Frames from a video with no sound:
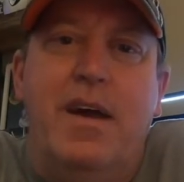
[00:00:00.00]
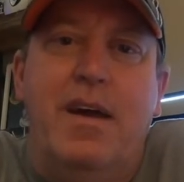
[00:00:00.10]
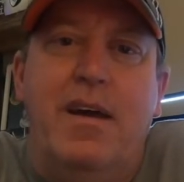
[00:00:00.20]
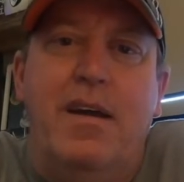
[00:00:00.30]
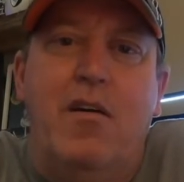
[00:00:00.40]

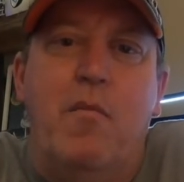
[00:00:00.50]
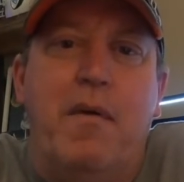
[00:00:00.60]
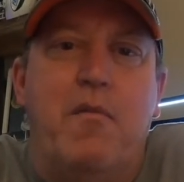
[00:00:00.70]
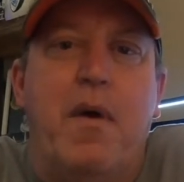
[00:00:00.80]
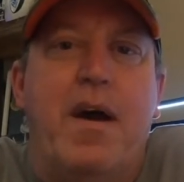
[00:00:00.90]
and I
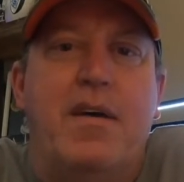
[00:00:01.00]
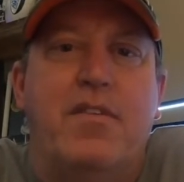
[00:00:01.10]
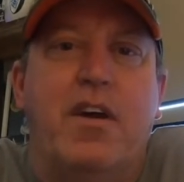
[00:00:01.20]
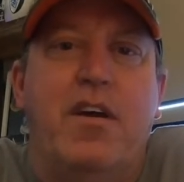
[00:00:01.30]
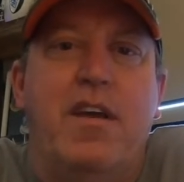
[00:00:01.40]
hope everybody
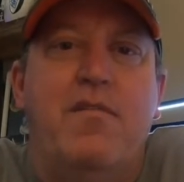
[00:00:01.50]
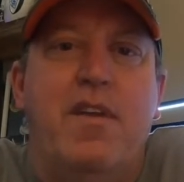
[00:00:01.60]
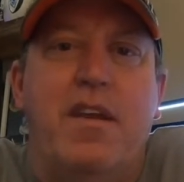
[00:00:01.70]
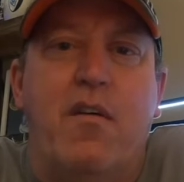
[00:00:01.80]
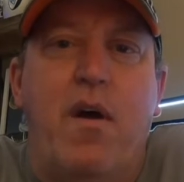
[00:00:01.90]
has a good
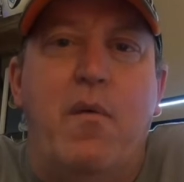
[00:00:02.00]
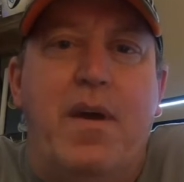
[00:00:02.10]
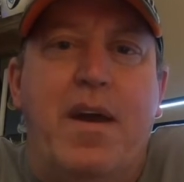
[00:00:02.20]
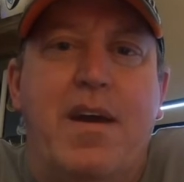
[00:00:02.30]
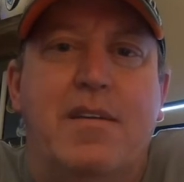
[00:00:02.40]
evening and a great
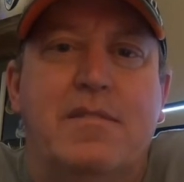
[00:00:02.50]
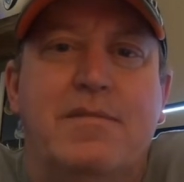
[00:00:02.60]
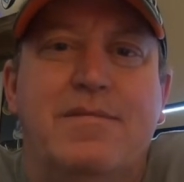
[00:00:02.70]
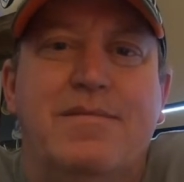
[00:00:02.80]
weekend.